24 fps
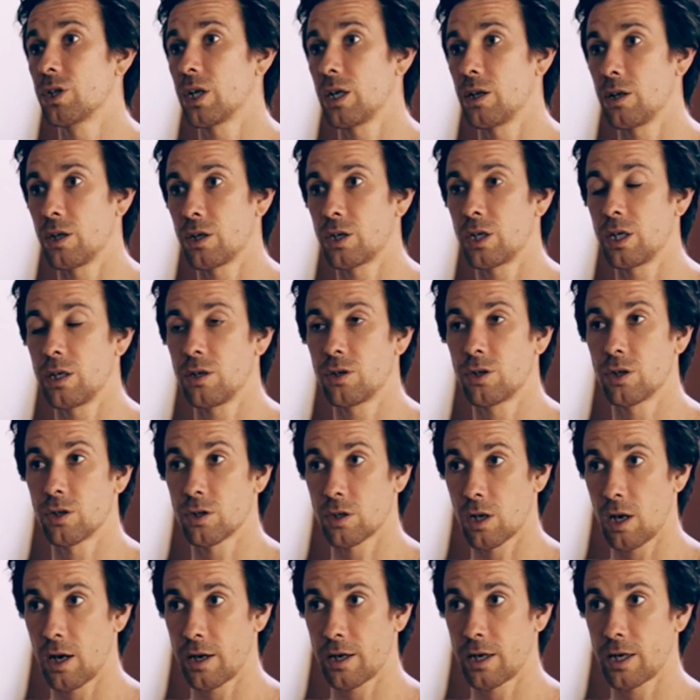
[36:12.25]
senior
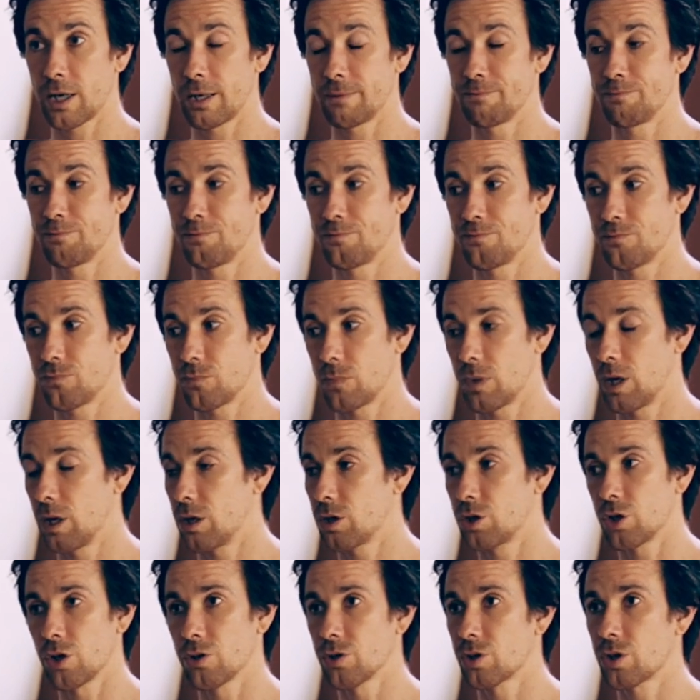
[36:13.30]
teachers like
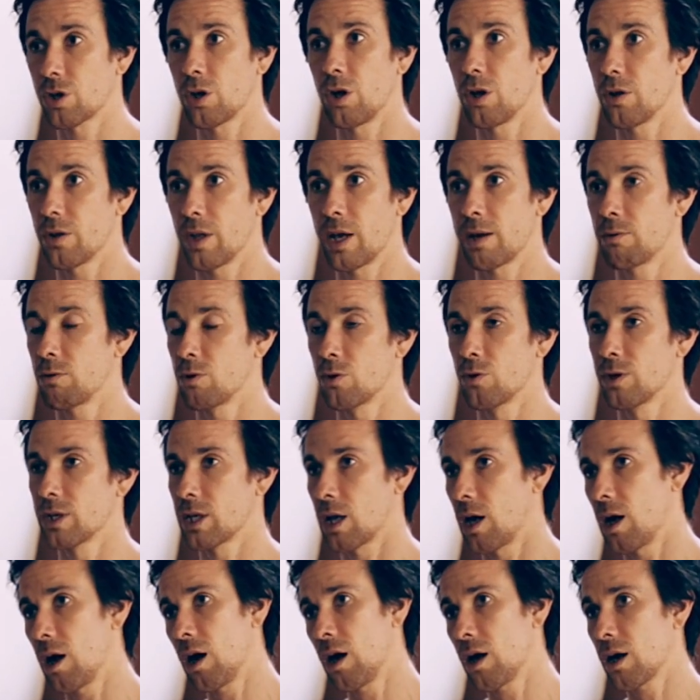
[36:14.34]
John Scott, they were
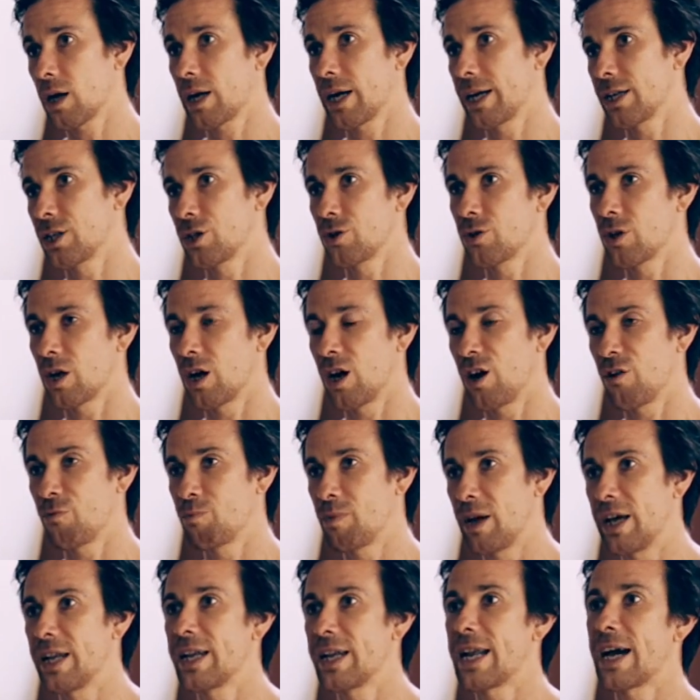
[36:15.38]
always like, oh, okay, do the half
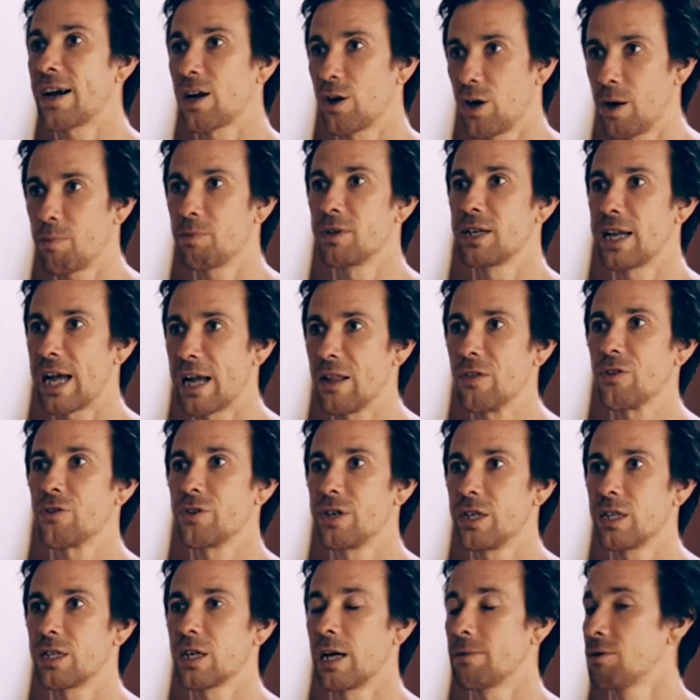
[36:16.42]
bend, now go up and down
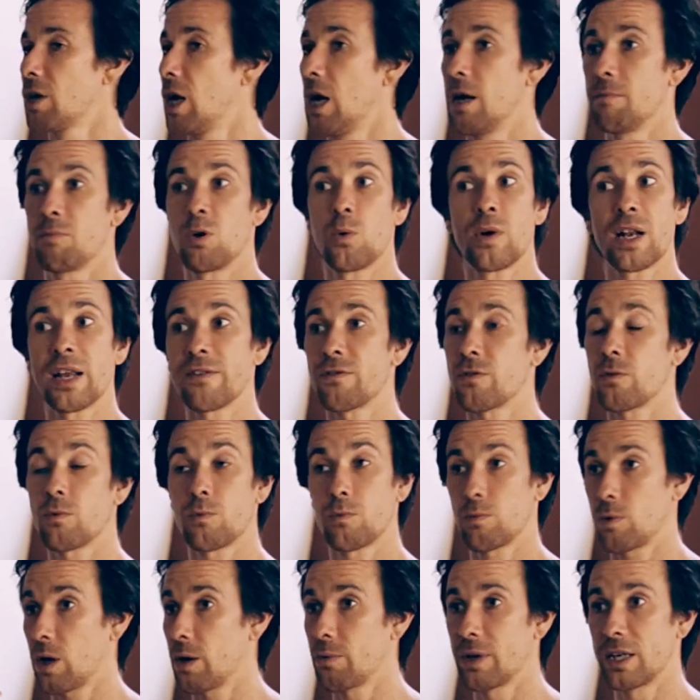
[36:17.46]
3 times. But whenever
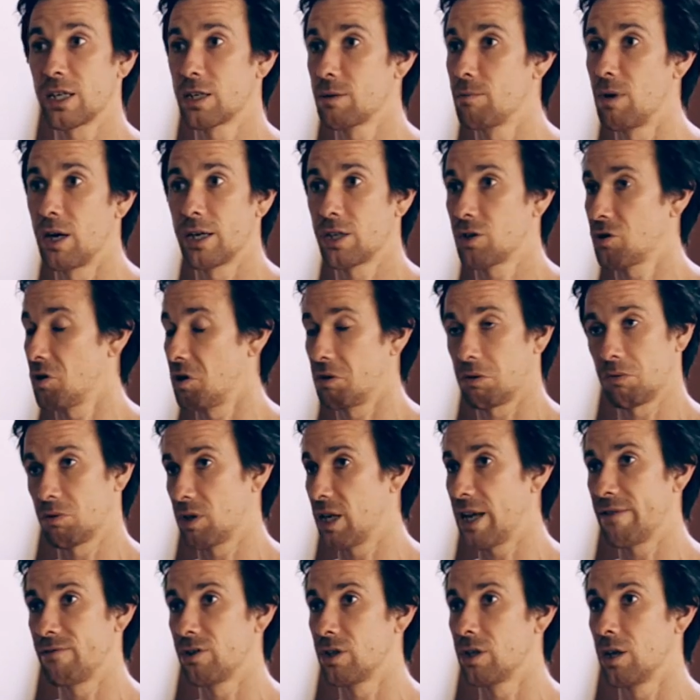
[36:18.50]
I went to Mysore, it was
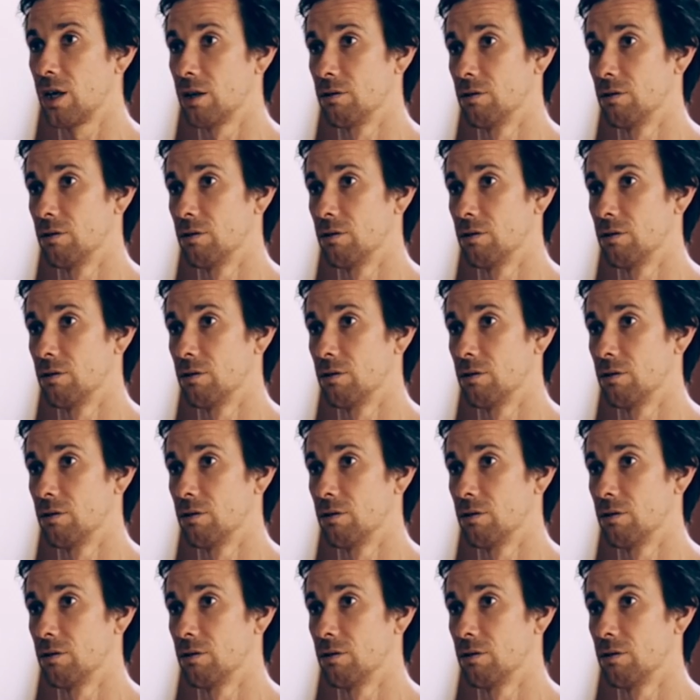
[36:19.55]
never done.